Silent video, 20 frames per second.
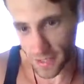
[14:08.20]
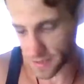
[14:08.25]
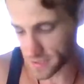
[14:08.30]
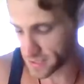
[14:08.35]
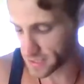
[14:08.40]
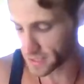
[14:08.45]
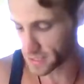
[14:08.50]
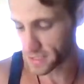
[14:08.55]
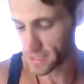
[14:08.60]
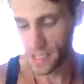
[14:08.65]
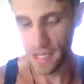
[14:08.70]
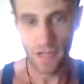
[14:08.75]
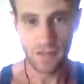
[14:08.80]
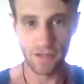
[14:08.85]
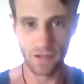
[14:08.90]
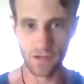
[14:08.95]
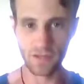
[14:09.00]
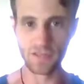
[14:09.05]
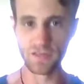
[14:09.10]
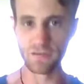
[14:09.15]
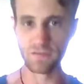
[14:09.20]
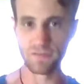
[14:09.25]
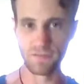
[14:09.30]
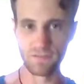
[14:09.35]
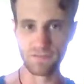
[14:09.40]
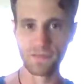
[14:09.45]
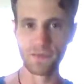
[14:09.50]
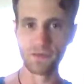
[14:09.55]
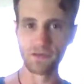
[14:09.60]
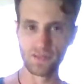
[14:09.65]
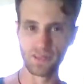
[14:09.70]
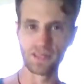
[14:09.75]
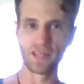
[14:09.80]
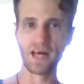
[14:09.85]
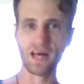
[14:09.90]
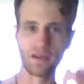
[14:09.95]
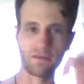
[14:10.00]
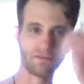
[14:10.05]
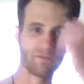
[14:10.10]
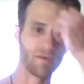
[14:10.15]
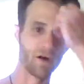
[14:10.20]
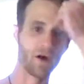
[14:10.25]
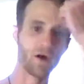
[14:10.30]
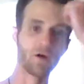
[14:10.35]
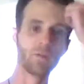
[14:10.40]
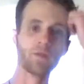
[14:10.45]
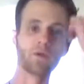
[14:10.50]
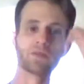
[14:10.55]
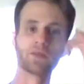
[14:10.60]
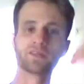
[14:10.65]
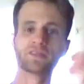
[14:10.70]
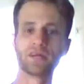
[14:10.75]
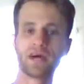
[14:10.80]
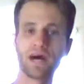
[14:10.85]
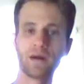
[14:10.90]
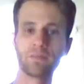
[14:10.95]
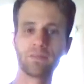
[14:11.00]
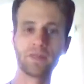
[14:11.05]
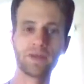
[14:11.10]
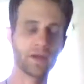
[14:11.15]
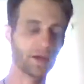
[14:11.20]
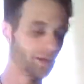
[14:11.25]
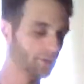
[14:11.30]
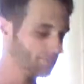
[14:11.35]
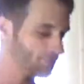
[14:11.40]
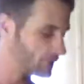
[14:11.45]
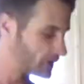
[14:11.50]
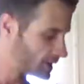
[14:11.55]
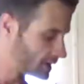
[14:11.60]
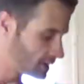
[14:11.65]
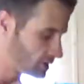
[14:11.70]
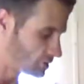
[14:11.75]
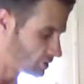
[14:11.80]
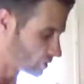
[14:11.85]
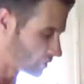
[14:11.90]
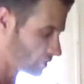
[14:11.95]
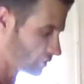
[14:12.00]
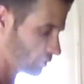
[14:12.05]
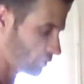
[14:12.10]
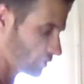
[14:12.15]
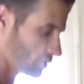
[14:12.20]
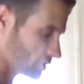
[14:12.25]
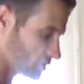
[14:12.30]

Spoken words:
see it. There's a lot of foam on the top there. You're going to want to